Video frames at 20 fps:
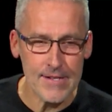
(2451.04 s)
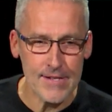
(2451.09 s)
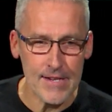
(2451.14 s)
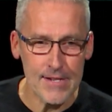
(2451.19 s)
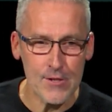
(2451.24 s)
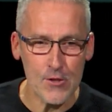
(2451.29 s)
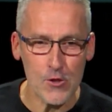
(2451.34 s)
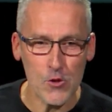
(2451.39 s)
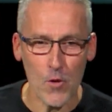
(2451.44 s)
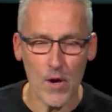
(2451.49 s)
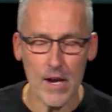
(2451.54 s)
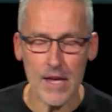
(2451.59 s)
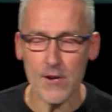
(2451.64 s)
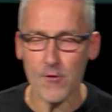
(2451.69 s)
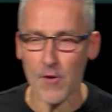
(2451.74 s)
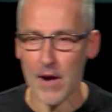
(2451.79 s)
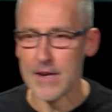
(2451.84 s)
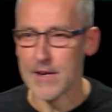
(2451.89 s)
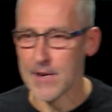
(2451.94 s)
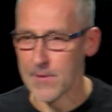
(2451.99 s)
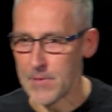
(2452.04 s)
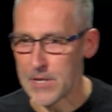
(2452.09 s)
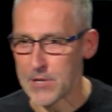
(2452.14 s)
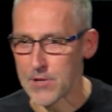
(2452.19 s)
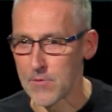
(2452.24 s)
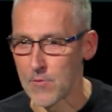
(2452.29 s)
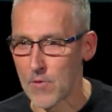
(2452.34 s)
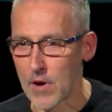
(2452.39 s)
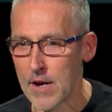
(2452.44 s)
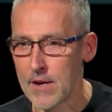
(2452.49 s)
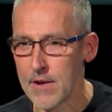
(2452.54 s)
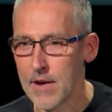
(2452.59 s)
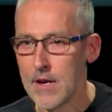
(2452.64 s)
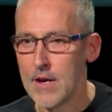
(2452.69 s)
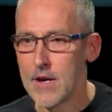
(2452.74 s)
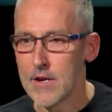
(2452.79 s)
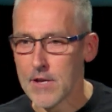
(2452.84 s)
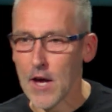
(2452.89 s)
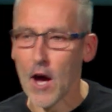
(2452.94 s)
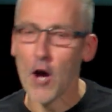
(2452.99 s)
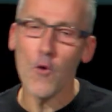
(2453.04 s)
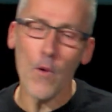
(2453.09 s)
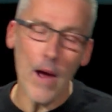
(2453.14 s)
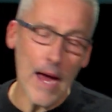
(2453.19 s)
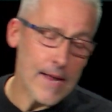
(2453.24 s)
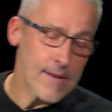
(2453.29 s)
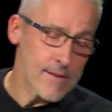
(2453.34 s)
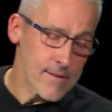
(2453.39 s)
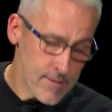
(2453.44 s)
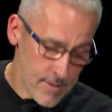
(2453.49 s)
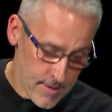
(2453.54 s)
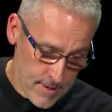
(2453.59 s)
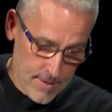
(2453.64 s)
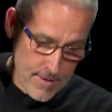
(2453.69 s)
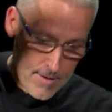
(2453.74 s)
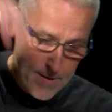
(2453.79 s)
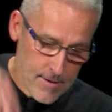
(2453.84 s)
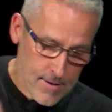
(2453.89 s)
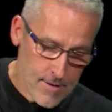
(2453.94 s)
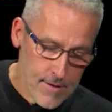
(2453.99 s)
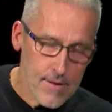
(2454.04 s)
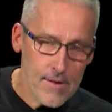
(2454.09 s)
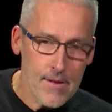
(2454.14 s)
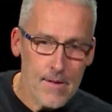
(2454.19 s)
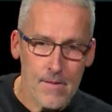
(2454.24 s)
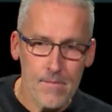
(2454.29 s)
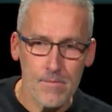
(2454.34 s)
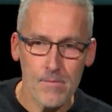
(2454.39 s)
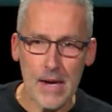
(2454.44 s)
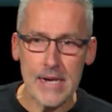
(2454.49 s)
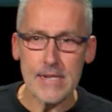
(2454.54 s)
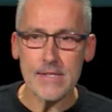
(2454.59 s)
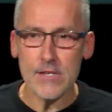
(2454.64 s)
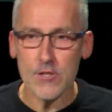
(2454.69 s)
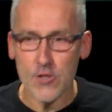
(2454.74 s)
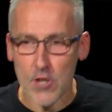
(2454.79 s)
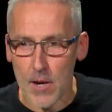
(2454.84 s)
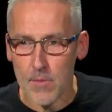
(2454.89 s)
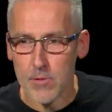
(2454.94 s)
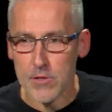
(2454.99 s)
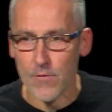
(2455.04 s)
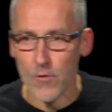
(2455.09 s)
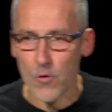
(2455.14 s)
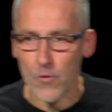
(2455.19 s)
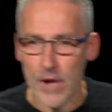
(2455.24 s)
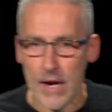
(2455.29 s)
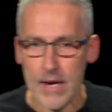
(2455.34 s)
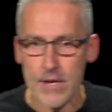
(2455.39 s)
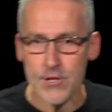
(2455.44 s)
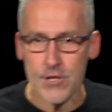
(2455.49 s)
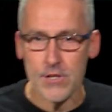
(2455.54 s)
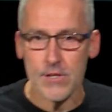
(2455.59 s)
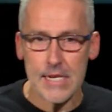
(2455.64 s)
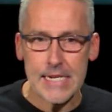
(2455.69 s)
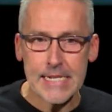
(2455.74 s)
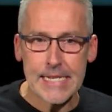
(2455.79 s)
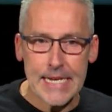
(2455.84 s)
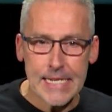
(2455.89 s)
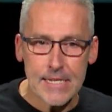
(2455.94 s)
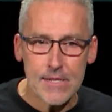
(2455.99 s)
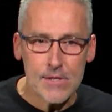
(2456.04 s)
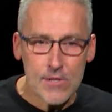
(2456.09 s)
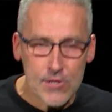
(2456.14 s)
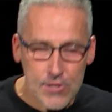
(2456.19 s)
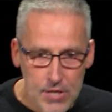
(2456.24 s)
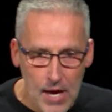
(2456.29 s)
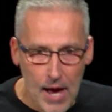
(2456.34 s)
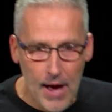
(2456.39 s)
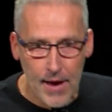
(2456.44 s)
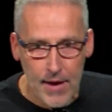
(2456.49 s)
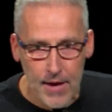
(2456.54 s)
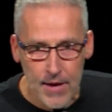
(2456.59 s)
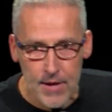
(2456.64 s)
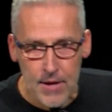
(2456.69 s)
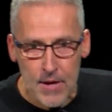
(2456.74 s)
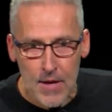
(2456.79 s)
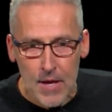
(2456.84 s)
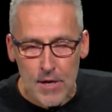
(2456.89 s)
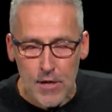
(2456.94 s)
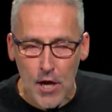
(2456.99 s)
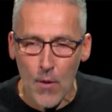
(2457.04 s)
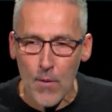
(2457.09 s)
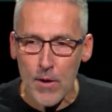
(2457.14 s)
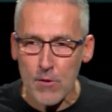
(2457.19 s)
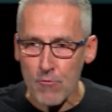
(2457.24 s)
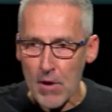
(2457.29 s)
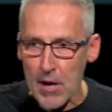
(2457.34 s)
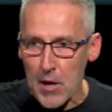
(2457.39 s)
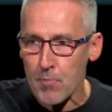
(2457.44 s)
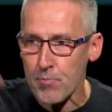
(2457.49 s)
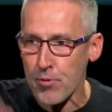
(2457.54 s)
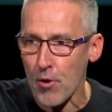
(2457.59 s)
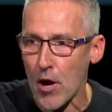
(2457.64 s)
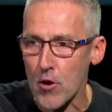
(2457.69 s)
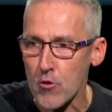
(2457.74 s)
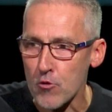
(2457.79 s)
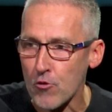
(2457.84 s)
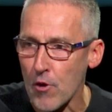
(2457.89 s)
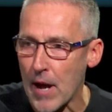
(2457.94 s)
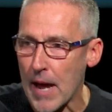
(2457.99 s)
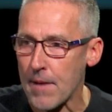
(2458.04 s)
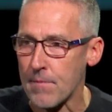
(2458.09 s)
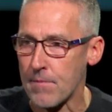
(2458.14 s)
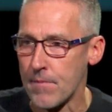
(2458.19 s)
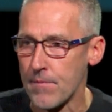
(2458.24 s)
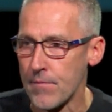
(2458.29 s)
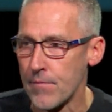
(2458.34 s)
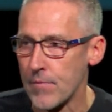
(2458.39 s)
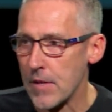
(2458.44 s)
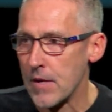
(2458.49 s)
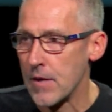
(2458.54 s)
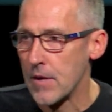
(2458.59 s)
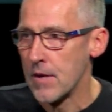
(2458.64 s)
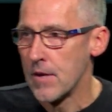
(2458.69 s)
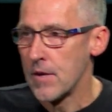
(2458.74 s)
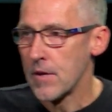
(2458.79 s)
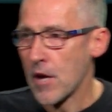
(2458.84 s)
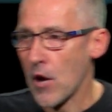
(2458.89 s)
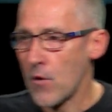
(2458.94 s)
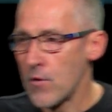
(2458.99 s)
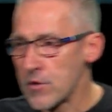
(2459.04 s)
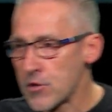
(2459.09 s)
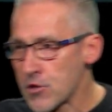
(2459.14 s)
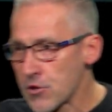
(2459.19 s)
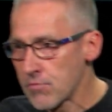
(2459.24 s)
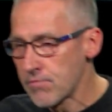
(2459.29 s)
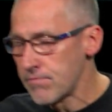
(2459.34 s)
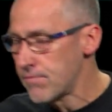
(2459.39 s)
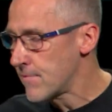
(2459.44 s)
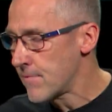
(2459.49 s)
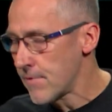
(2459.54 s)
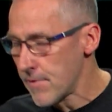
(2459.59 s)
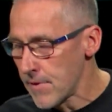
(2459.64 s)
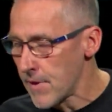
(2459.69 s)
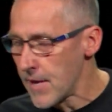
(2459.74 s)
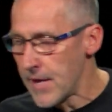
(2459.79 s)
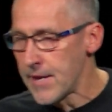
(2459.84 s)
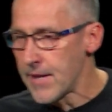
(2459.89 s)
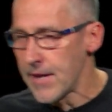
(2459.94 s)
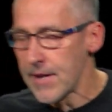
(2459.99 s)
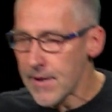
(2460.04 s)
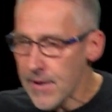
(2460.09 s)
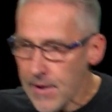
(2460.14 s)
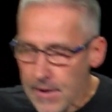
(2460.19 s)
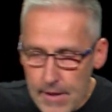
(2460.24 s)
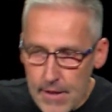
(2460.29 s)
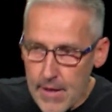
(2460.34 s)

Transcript: 18 to 20, Great Commission, right? Go and make disciples of all nations. He didn't say, go and run a program. Go and, he didn't,